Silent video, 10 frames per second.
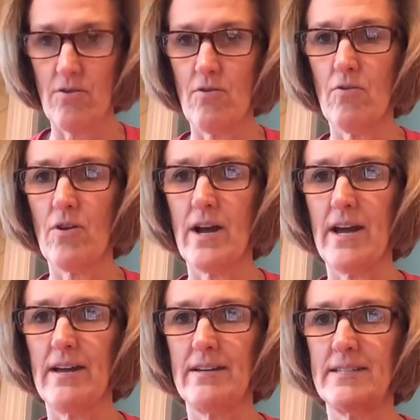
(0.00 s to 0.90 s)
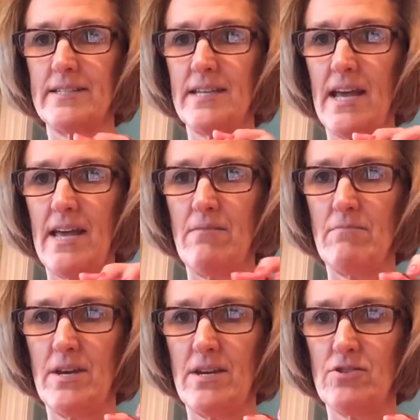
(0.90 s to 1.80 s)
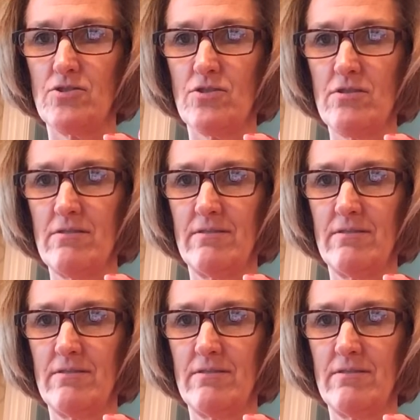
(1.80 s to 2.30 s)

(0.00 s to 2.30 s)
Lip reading: or a tape measure,